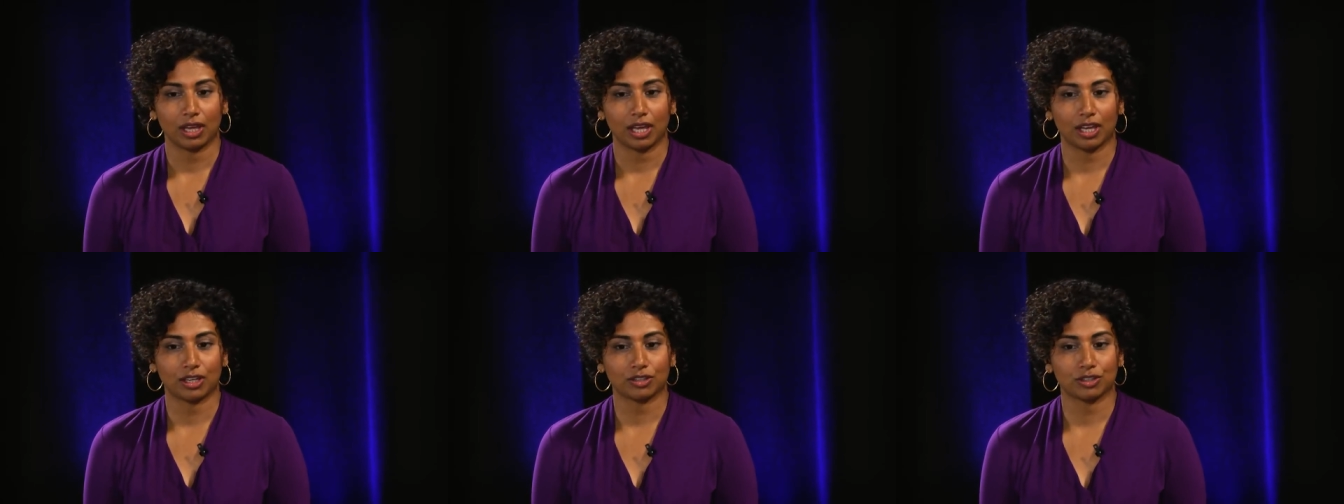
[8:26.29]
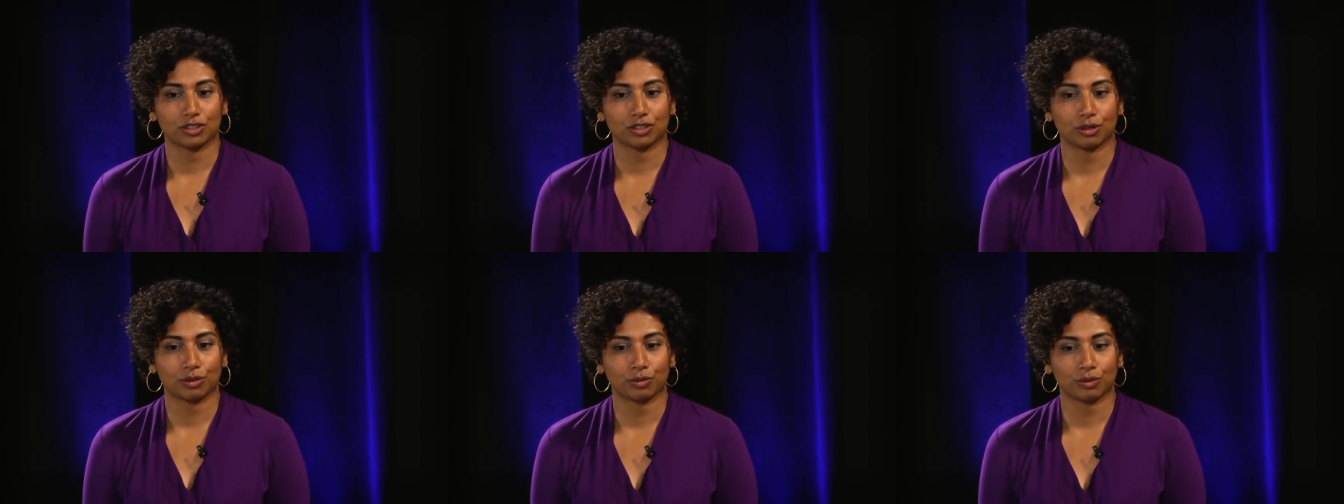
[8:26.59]

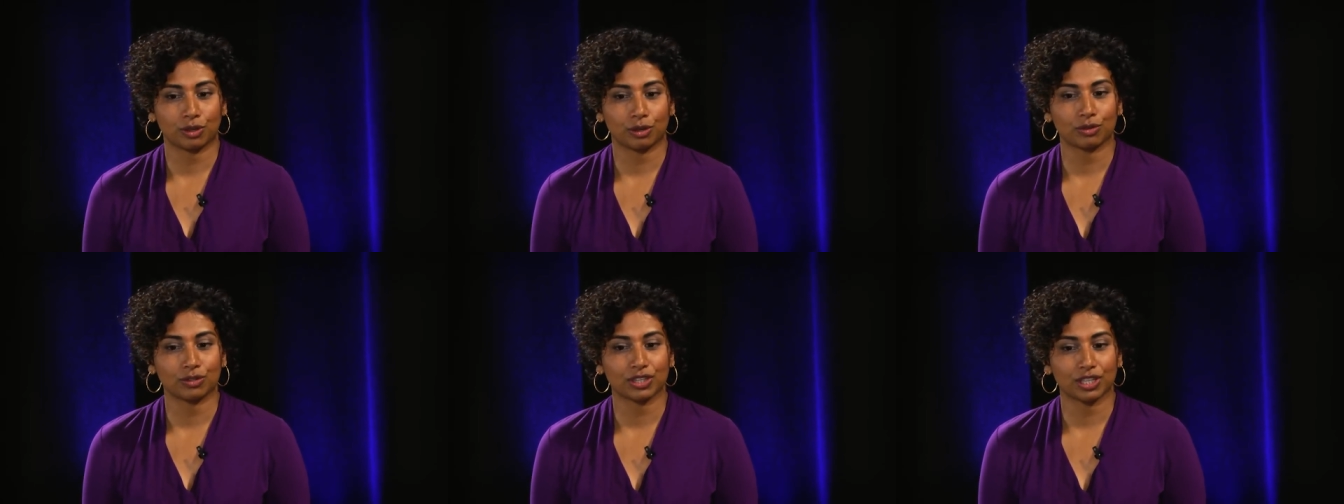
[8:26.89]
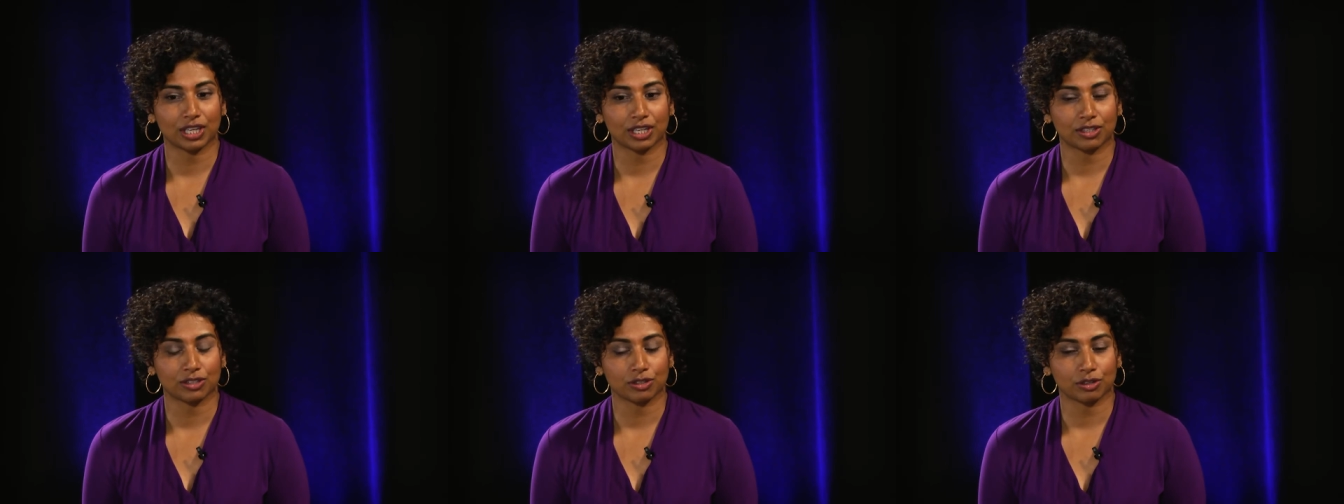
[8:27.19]
And so those
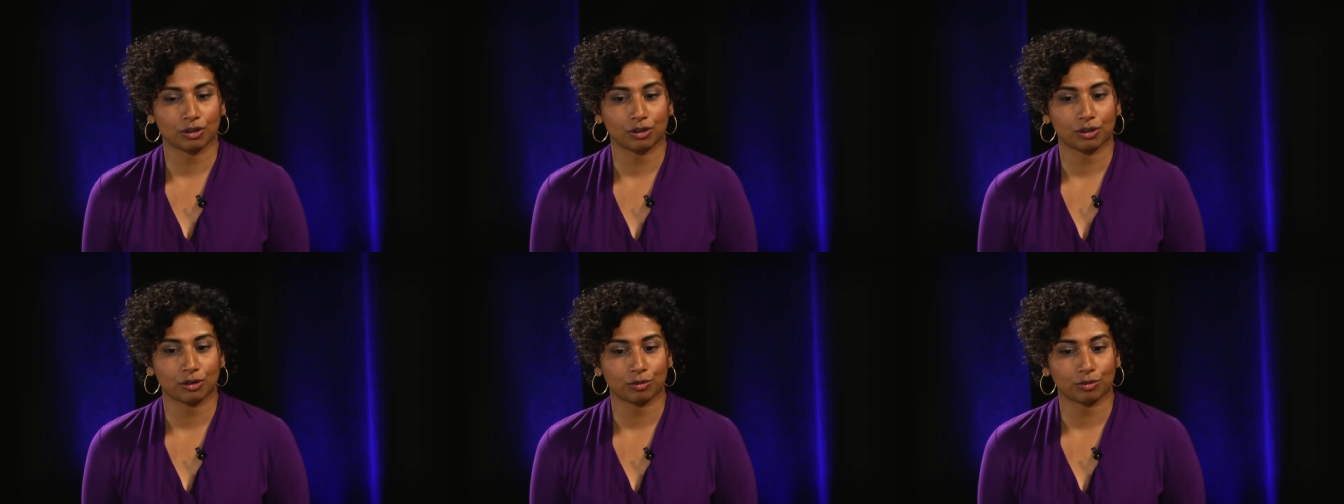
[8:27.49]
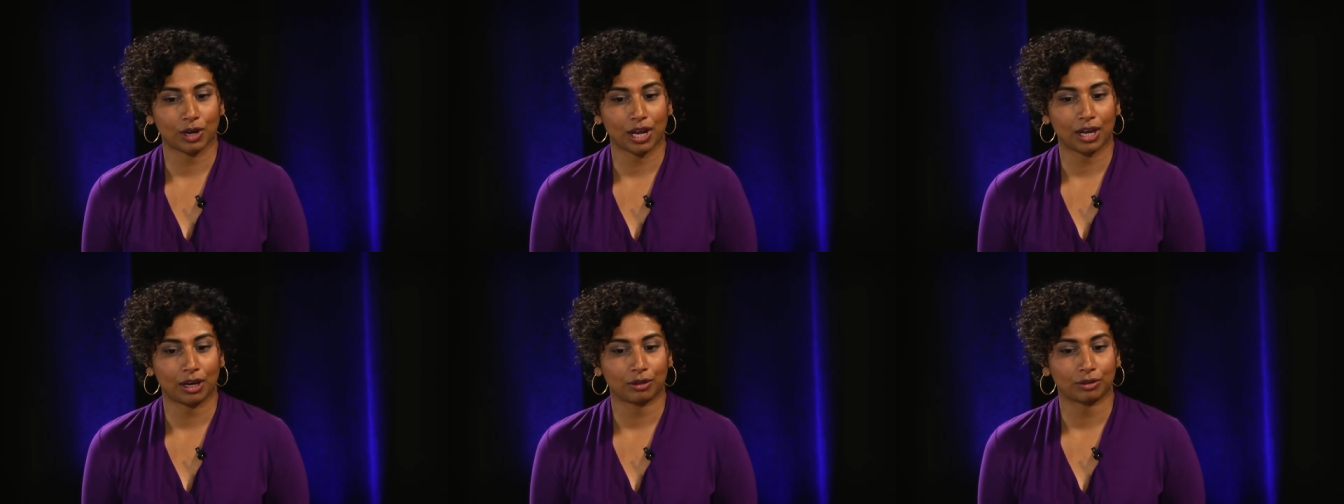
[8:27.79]
things are
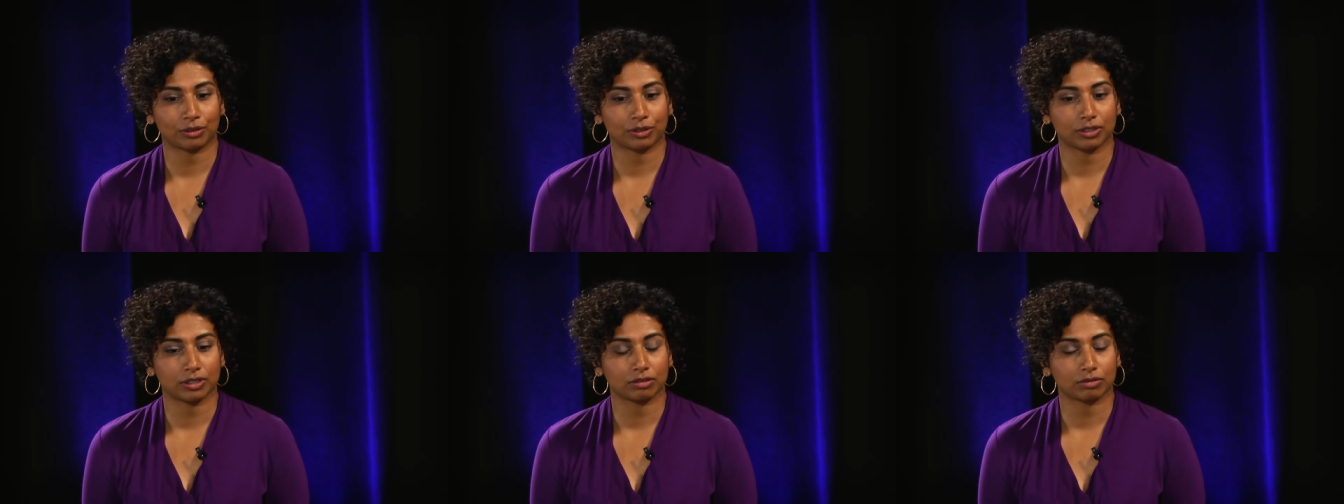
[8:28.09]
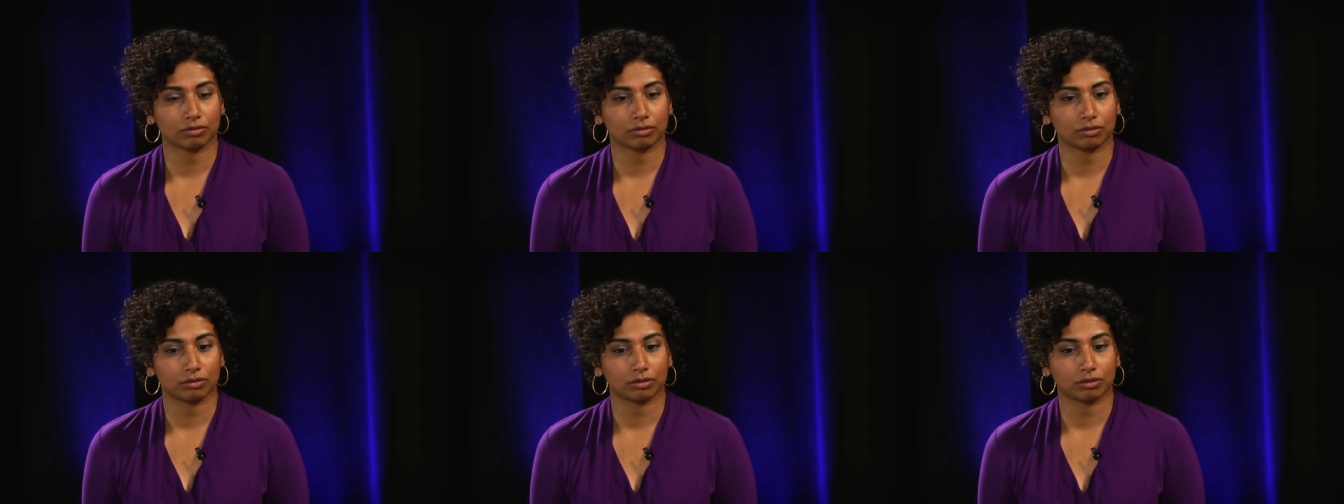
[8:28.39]
around
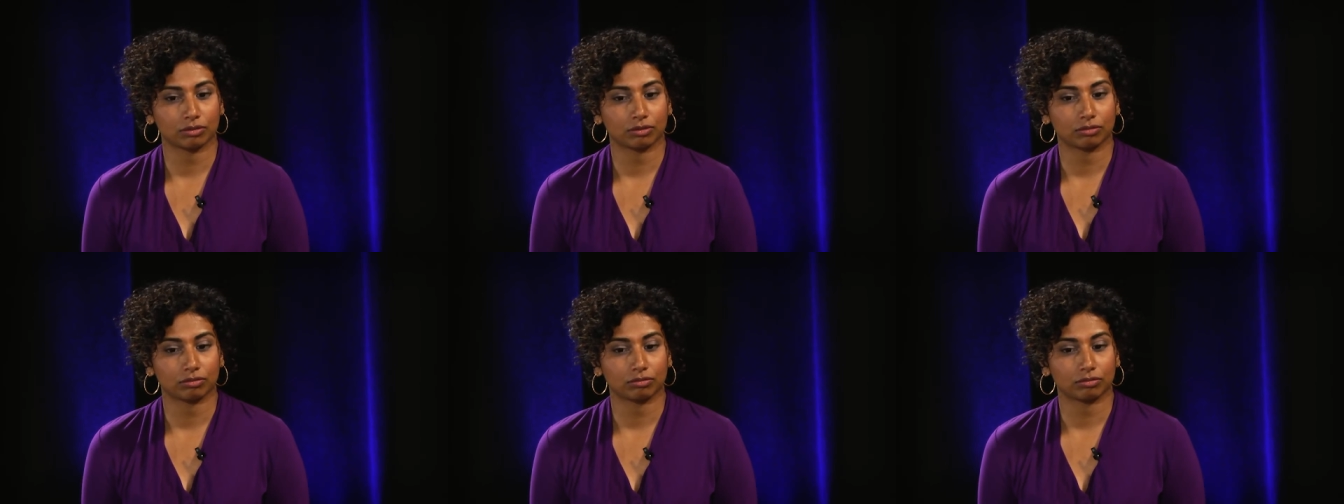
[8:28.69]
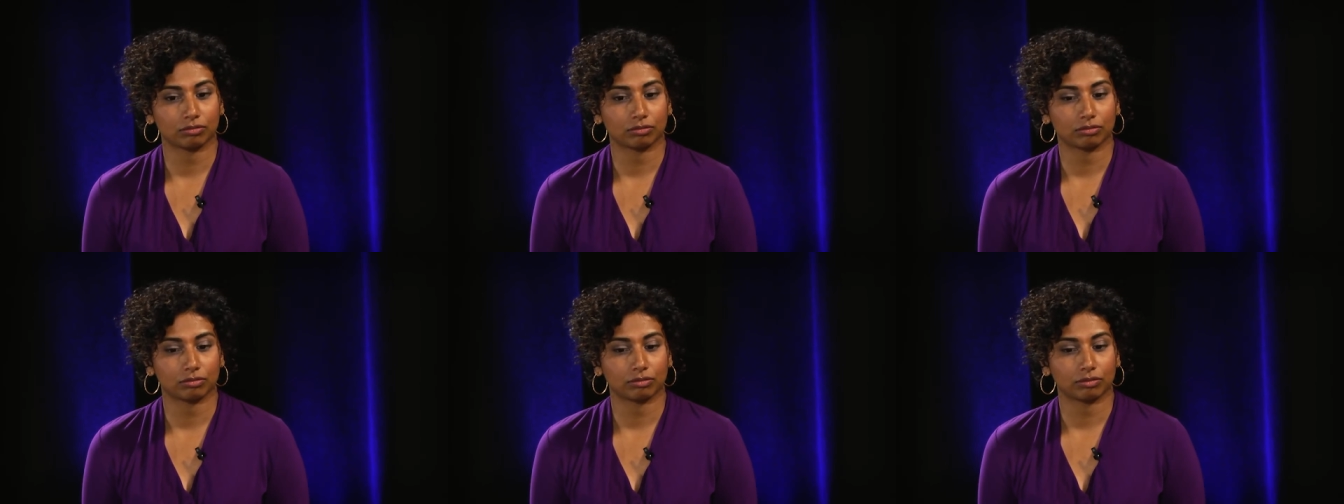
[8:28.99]

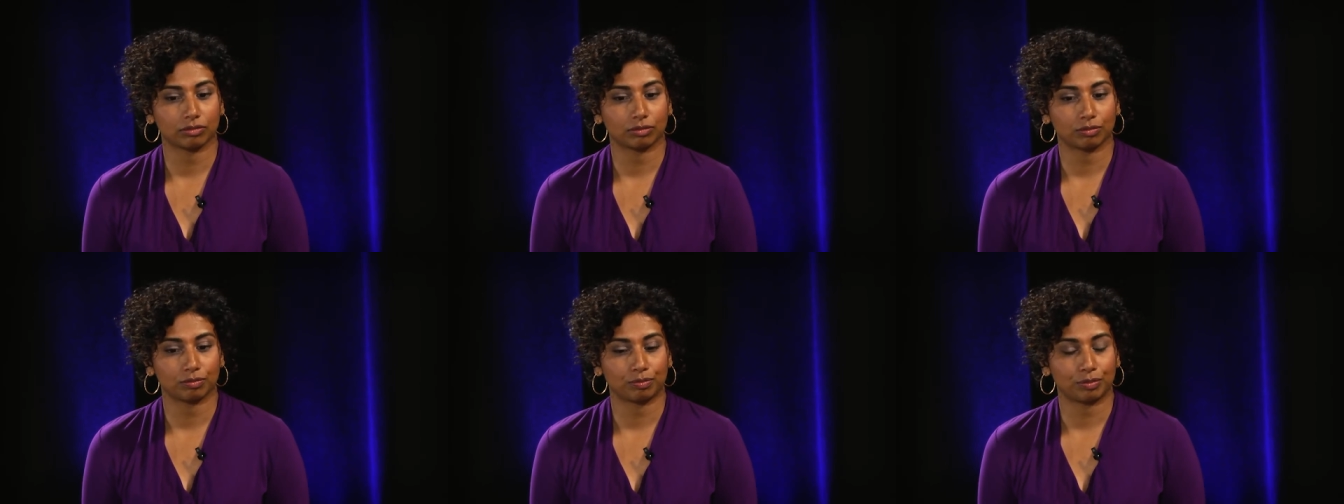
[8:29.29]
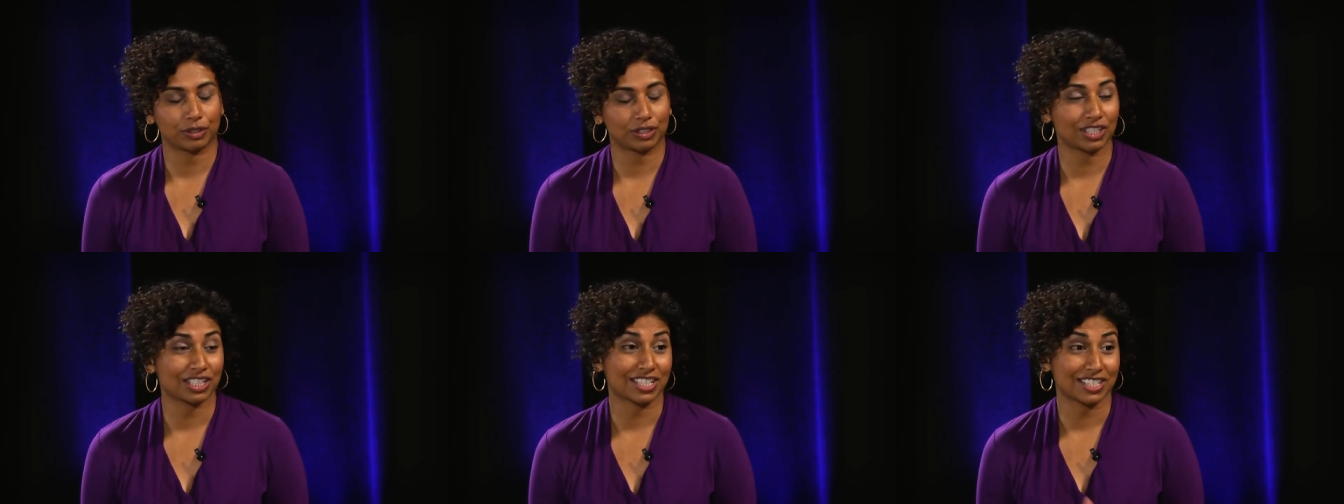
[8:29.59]

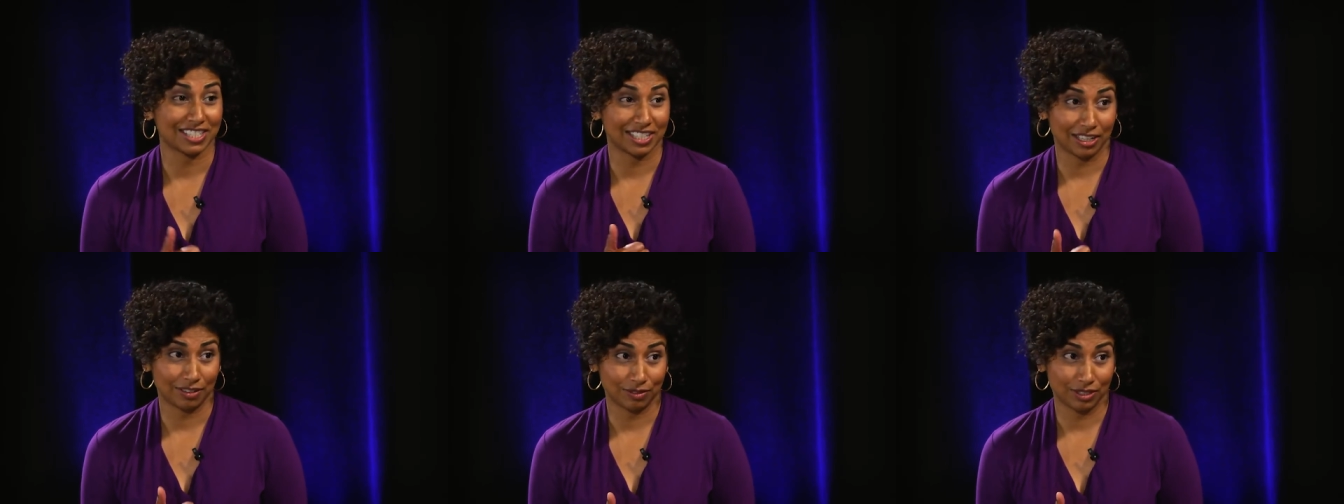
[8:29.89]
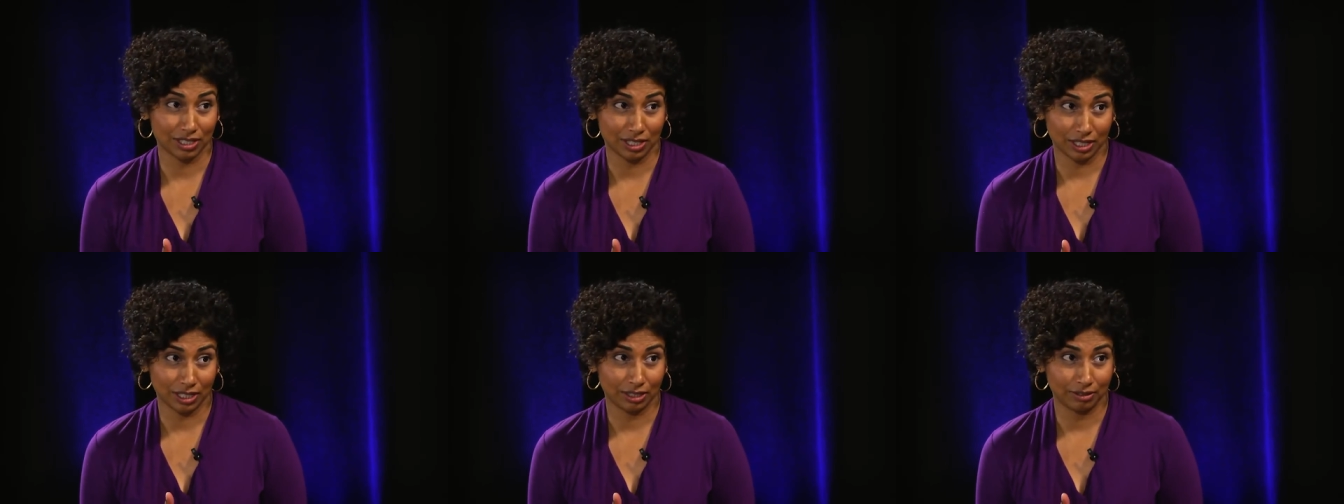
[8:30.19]
building a safe
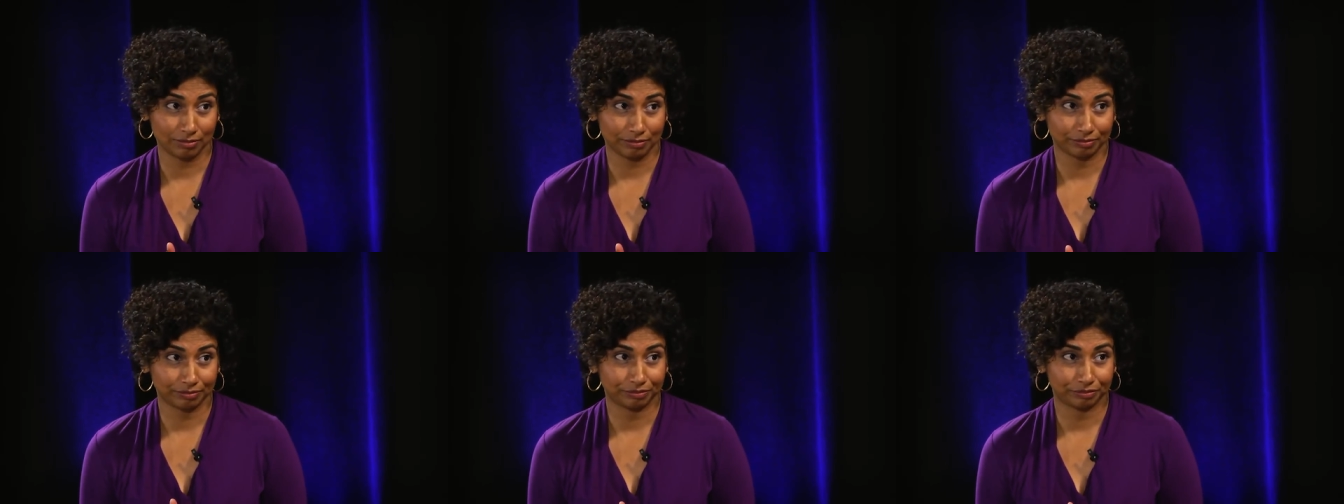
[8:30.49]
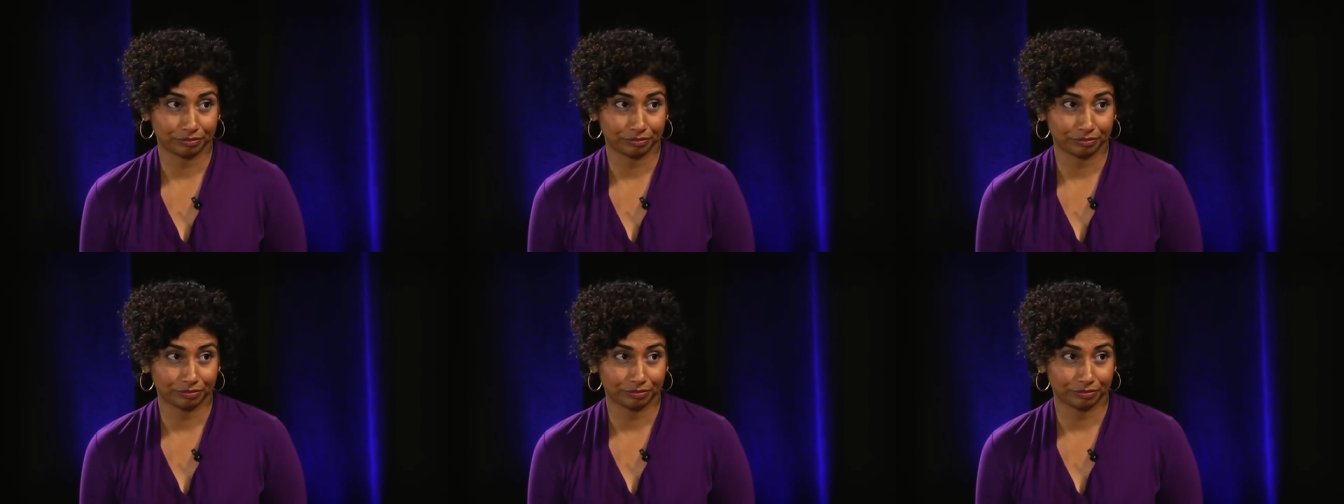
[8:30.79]
city,